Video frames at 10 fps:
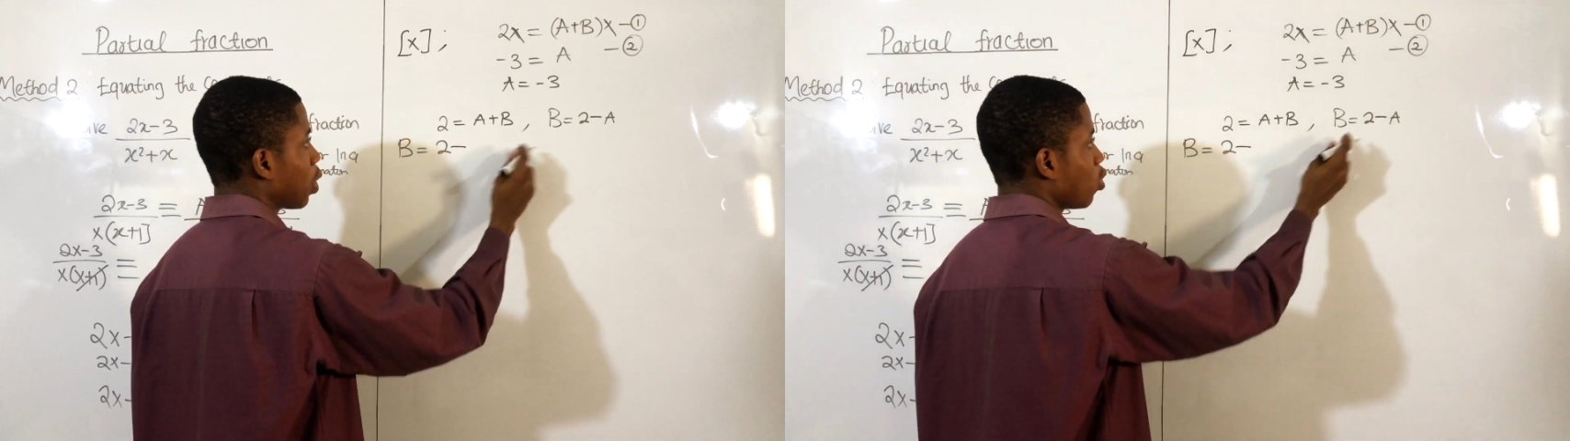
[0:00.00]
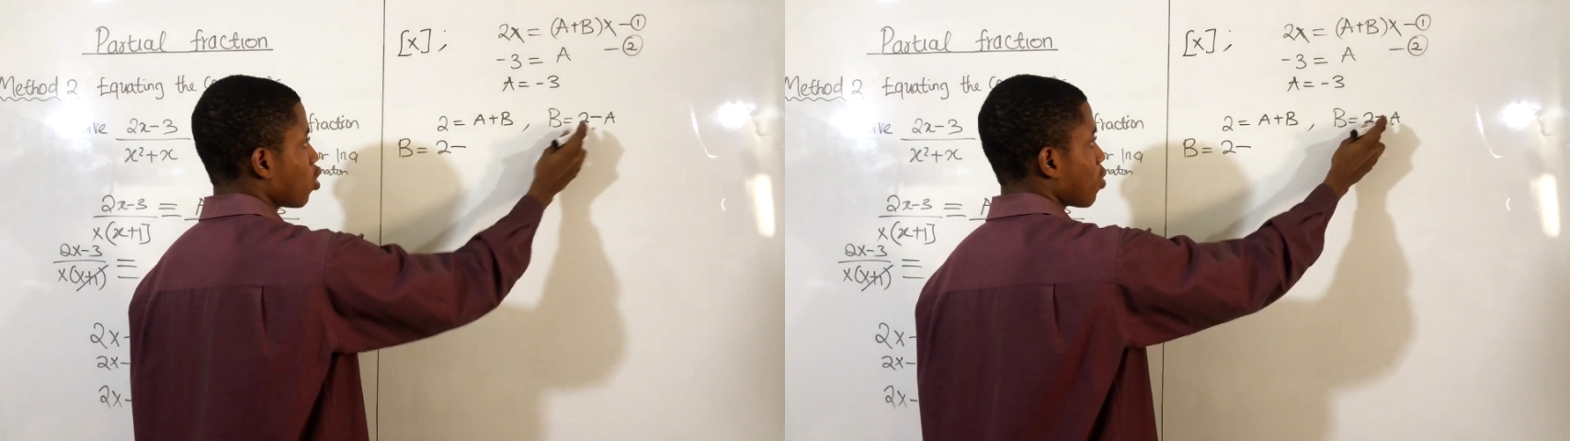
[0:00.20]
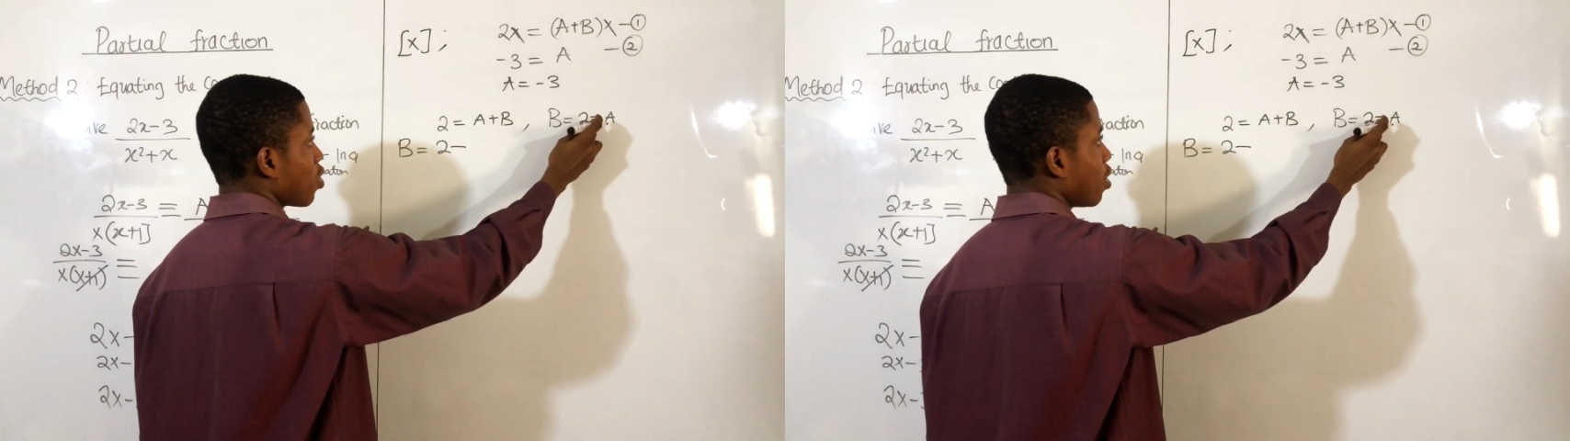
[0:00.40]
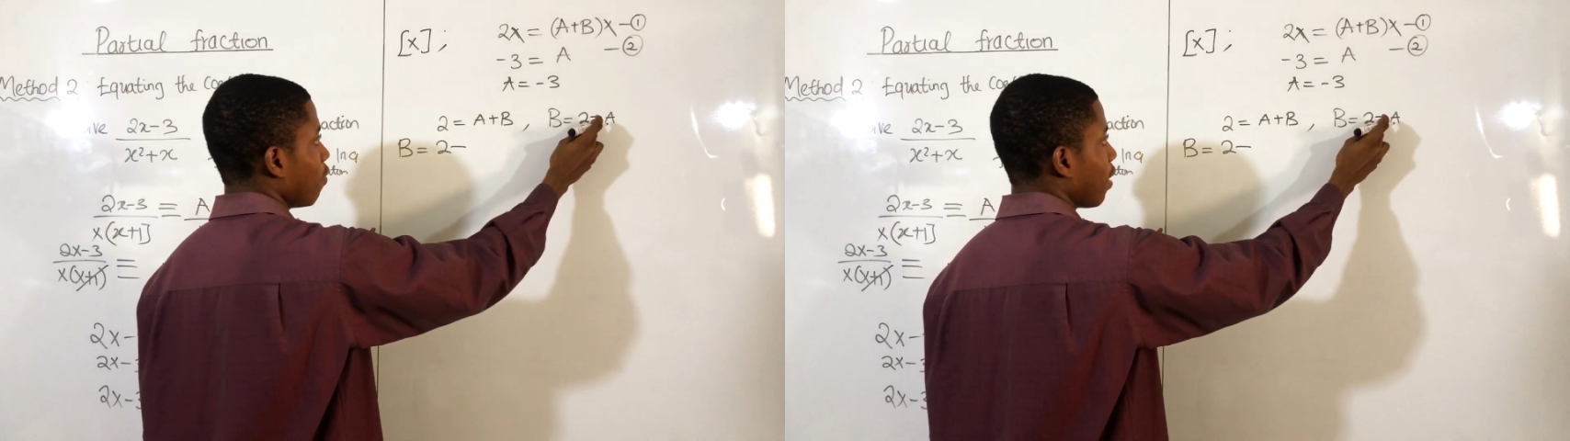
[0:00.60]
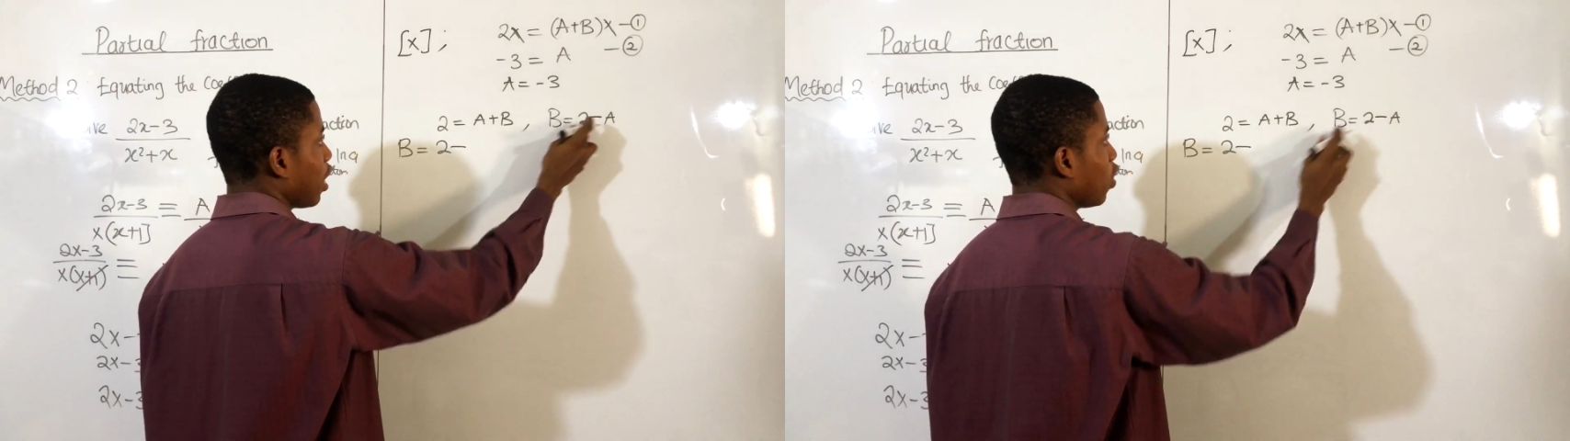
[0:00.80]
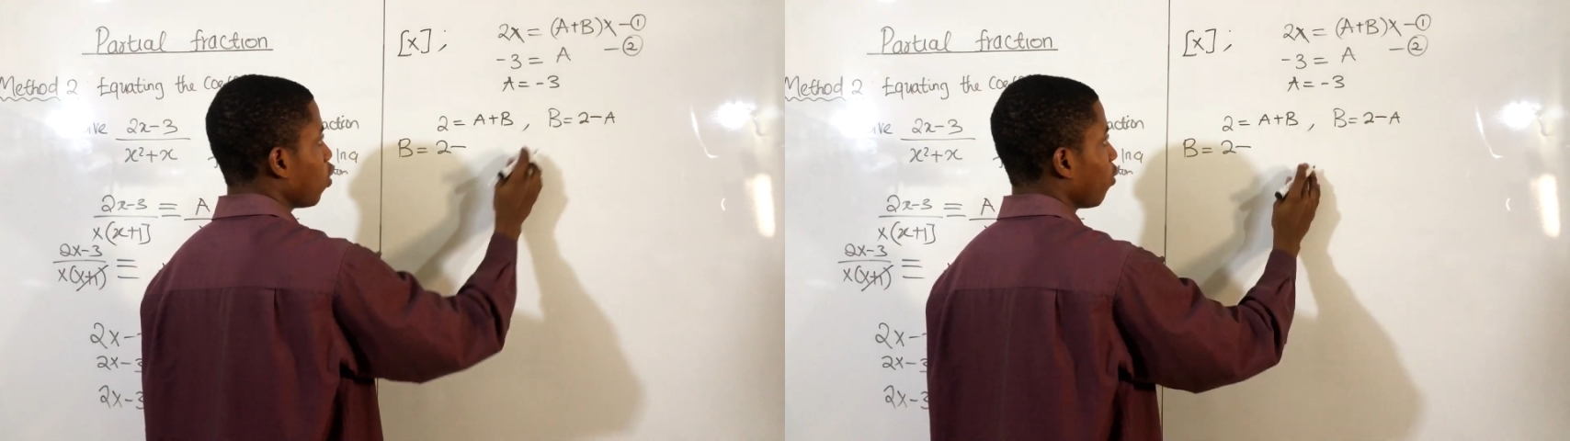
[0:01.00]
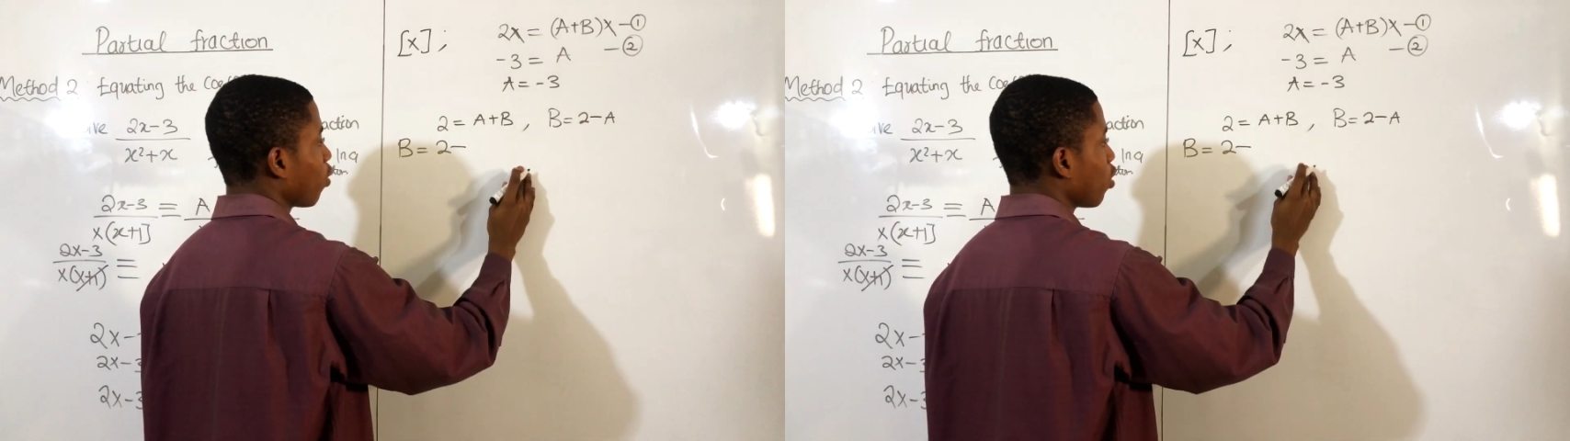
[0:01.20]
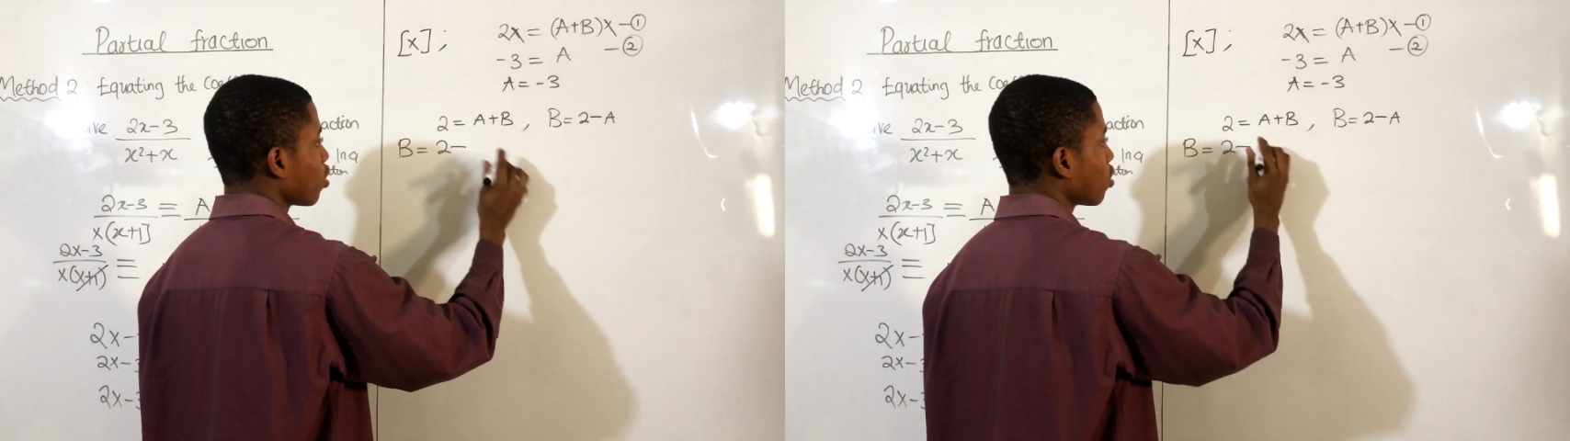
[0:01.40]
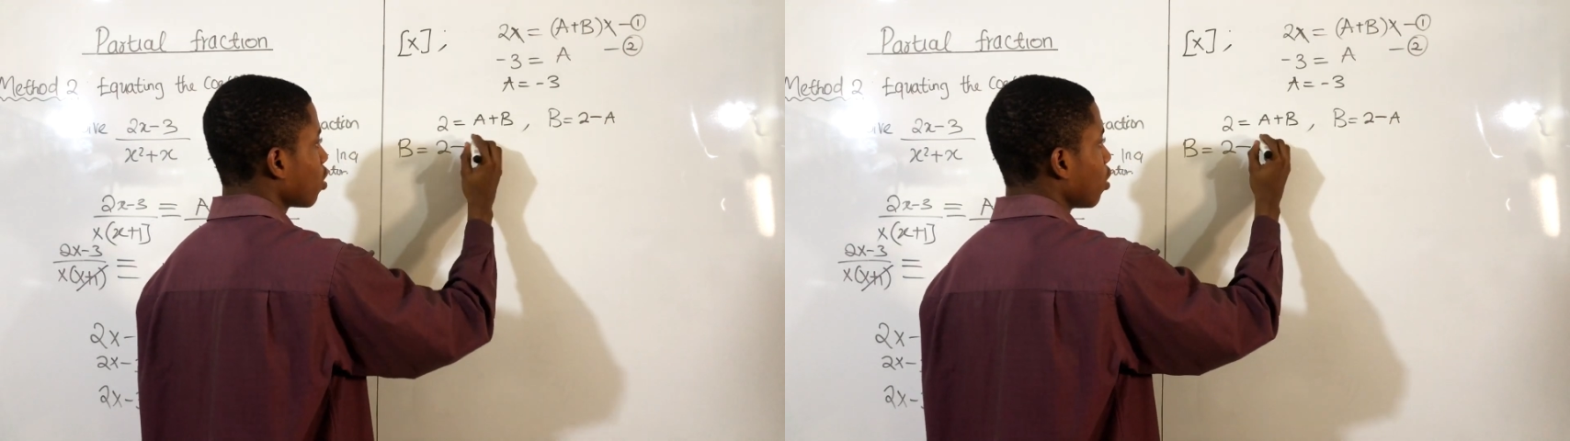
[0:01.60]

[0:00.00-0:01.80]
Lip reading: going to substitute the value, of course.